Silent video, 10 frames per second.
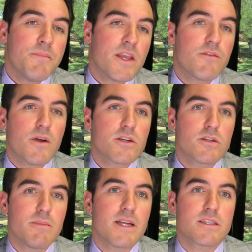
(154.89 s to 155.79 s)
In
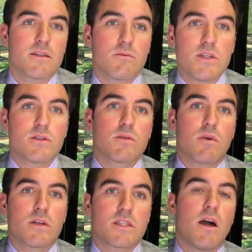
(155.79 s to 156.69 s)
functional medicine, we use the
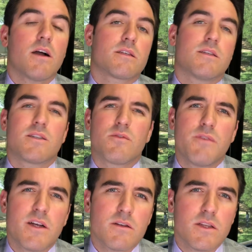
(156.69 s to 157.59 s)
word toxins
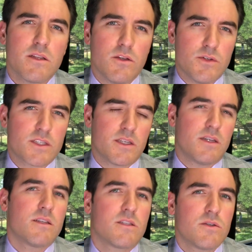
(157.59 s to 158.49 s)
fairly loosely,
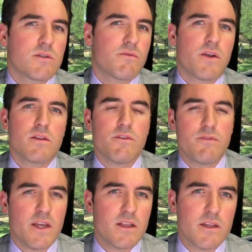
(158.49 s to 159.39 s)
and it's used fairly
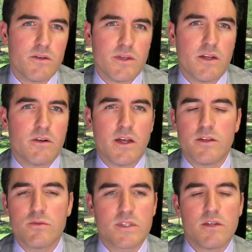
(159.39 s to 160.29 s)
vaguely on the
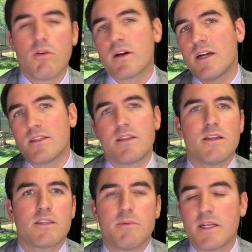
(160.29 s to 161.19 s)
internet. You'll see all kinds of
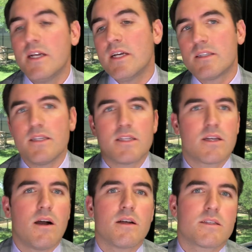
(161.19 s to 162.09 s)
things about
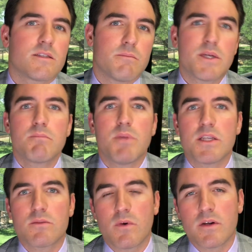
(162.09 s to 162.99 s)
detox. It's a big
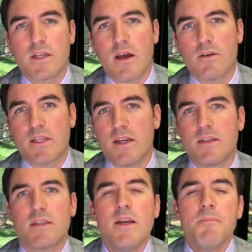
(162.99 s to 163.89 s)
buzzword
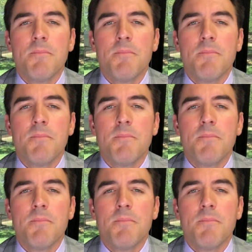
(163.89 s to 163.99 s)
nowadays.